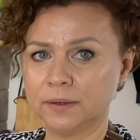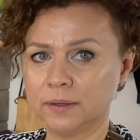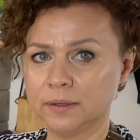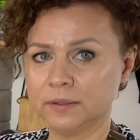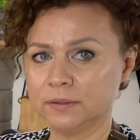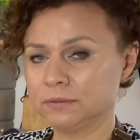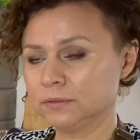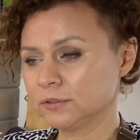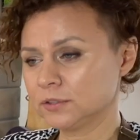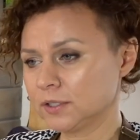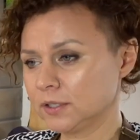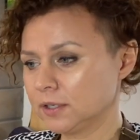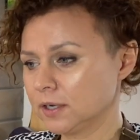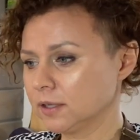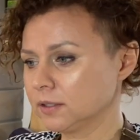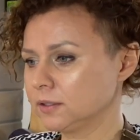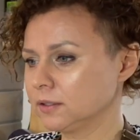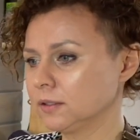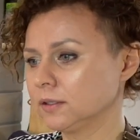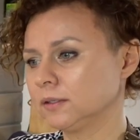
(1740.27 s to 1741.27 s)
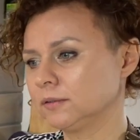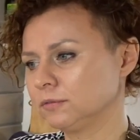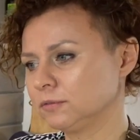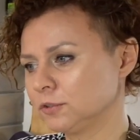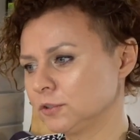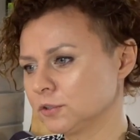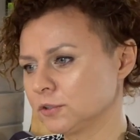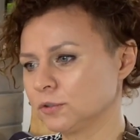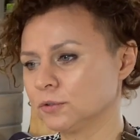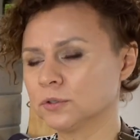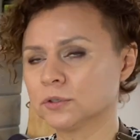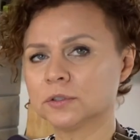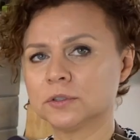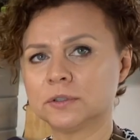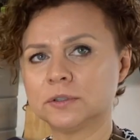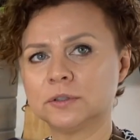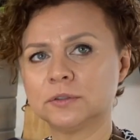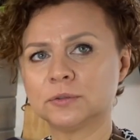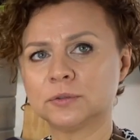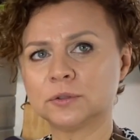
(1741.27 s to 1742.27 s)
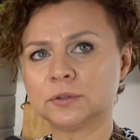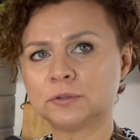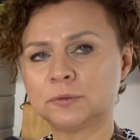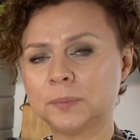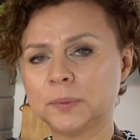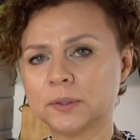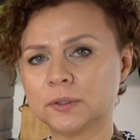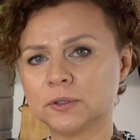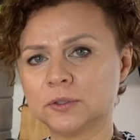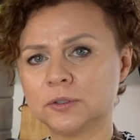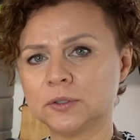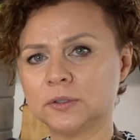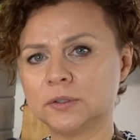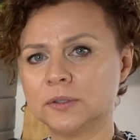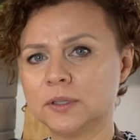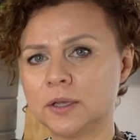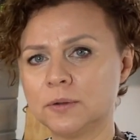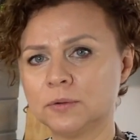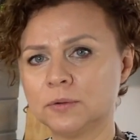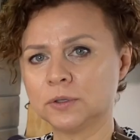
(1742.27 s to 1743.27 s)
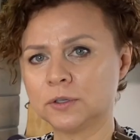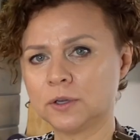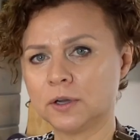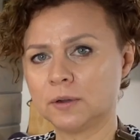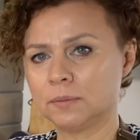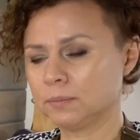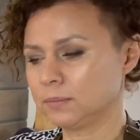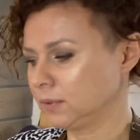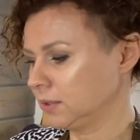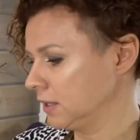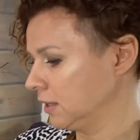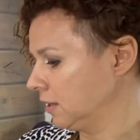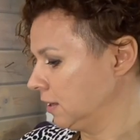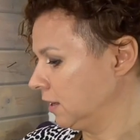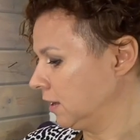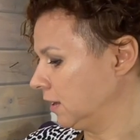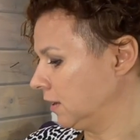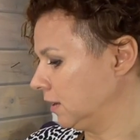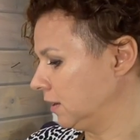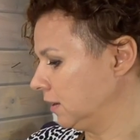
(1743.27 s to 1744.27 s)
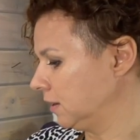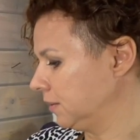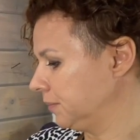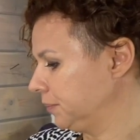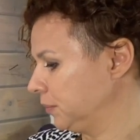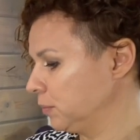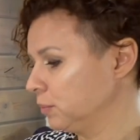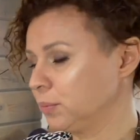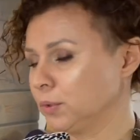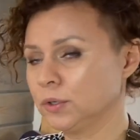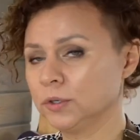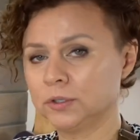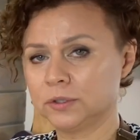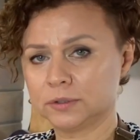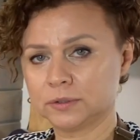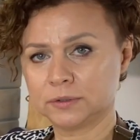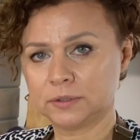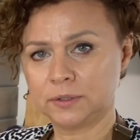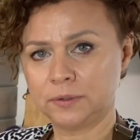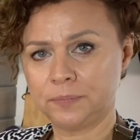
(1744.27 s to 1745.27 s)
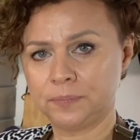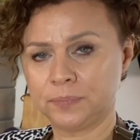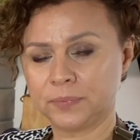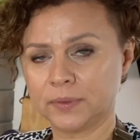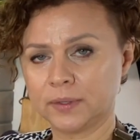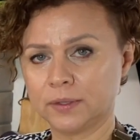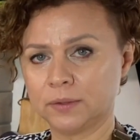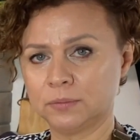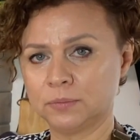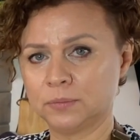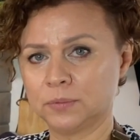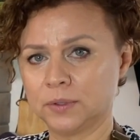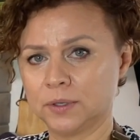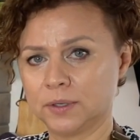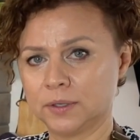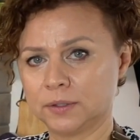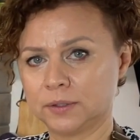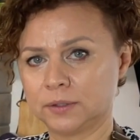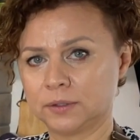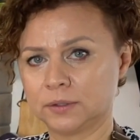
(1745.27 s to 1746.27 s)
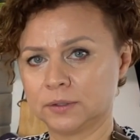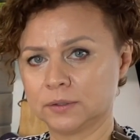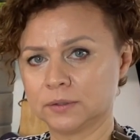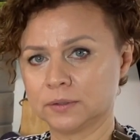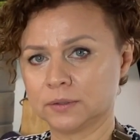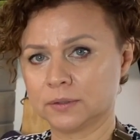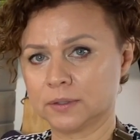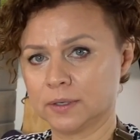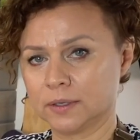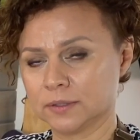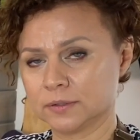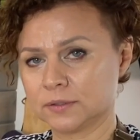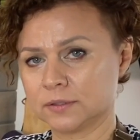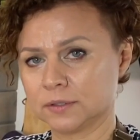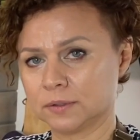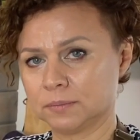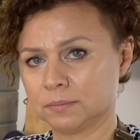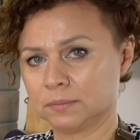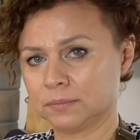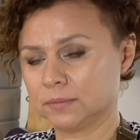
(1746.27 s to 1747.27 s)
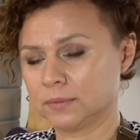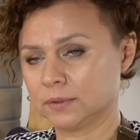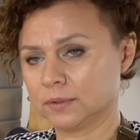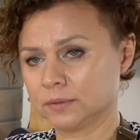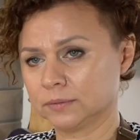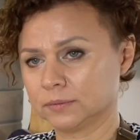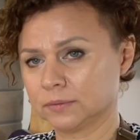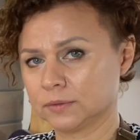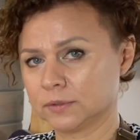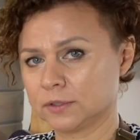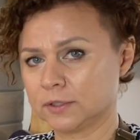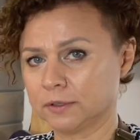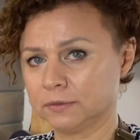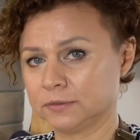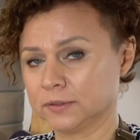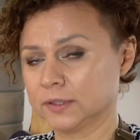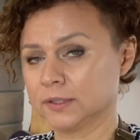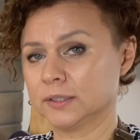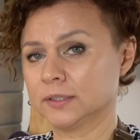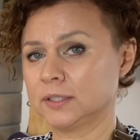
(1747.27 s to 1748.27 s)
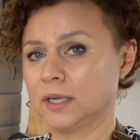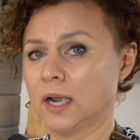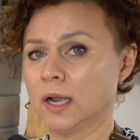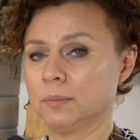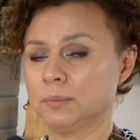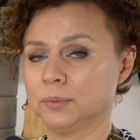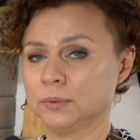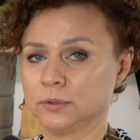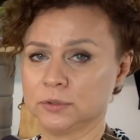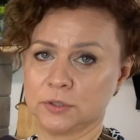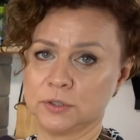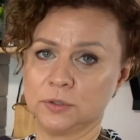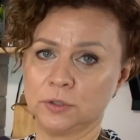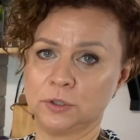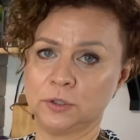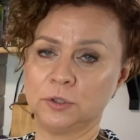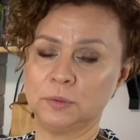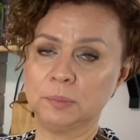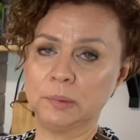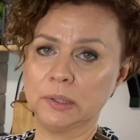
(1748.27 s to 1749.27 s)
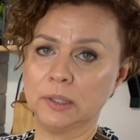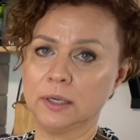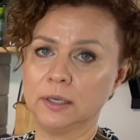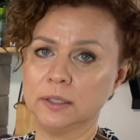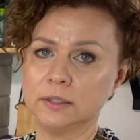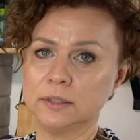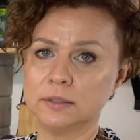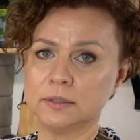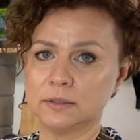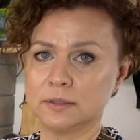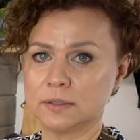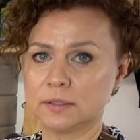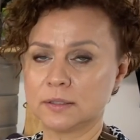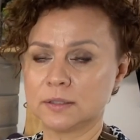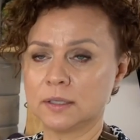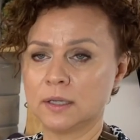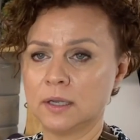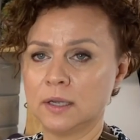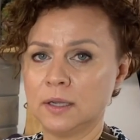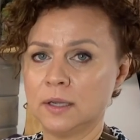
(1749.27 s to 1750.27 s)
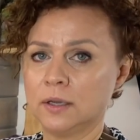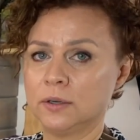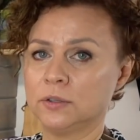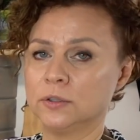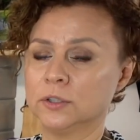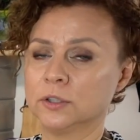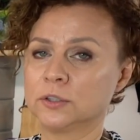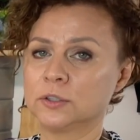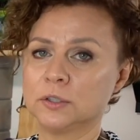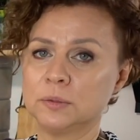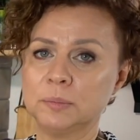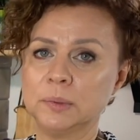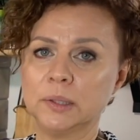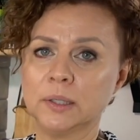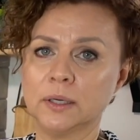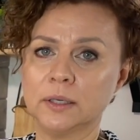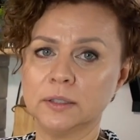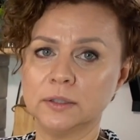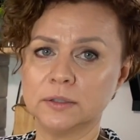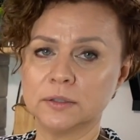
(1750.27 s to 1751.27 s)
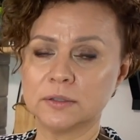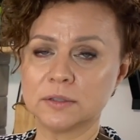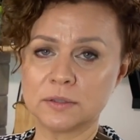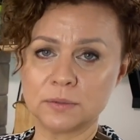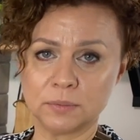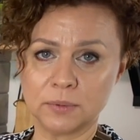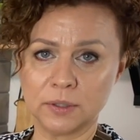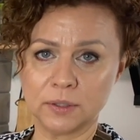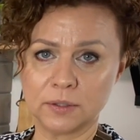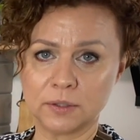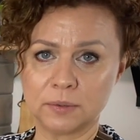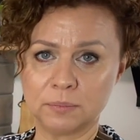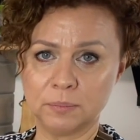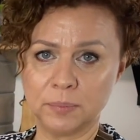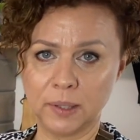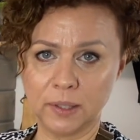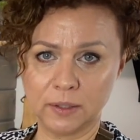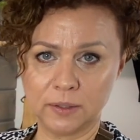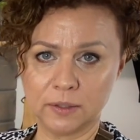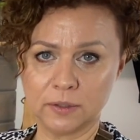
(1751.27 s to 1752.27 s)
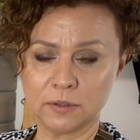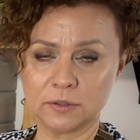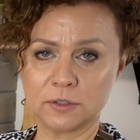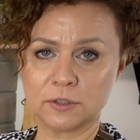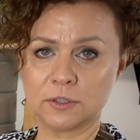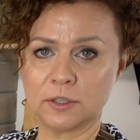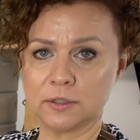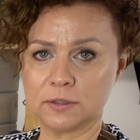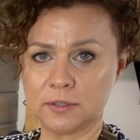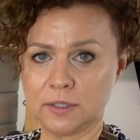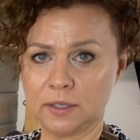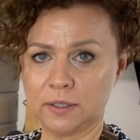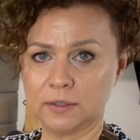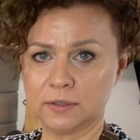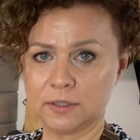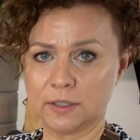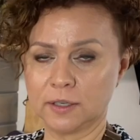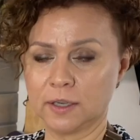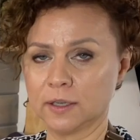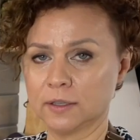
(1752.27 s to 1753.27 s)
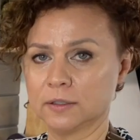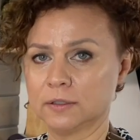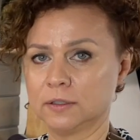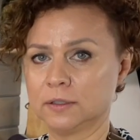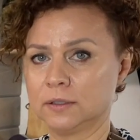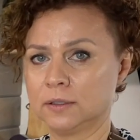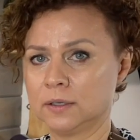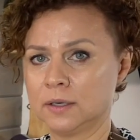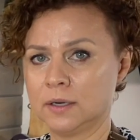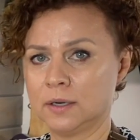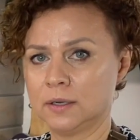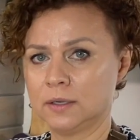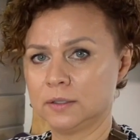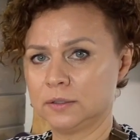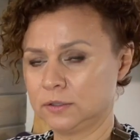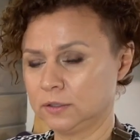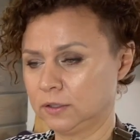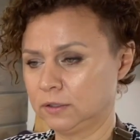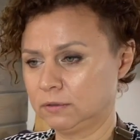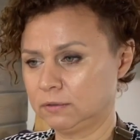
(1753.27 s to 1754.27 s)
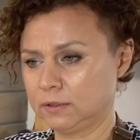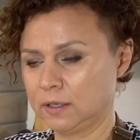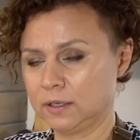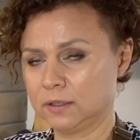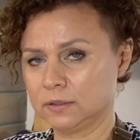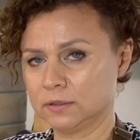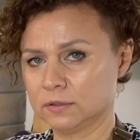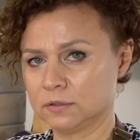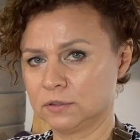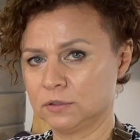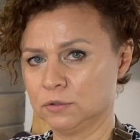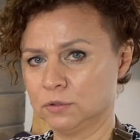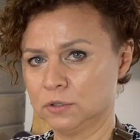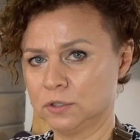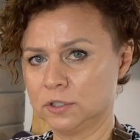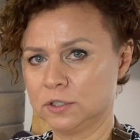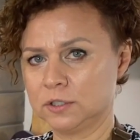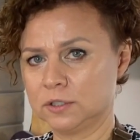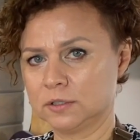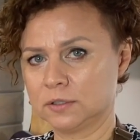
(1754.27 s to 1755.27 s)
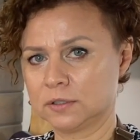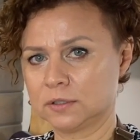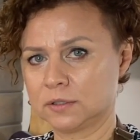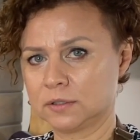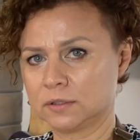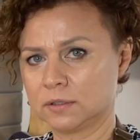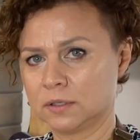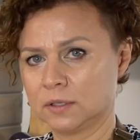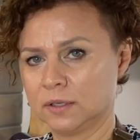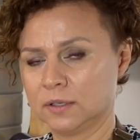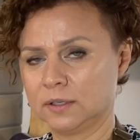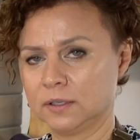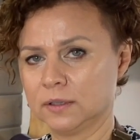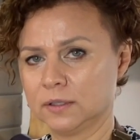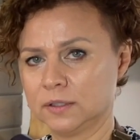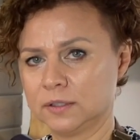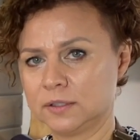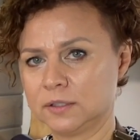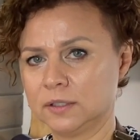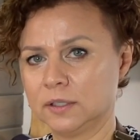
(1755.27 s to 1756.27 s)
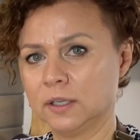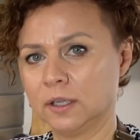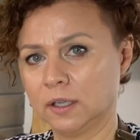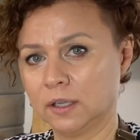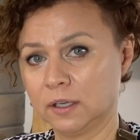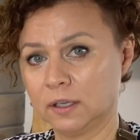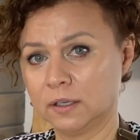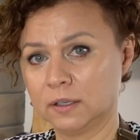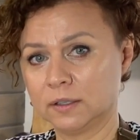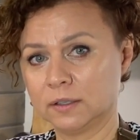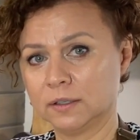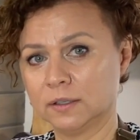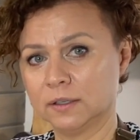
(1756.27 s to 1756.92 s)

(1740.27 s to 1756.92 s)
If you say nothing, if you just order of pierogi, they come boiled with some stuff on the top. So it could be onions, or it could be onions with bacon sauteed together to create this gorgeous, glistening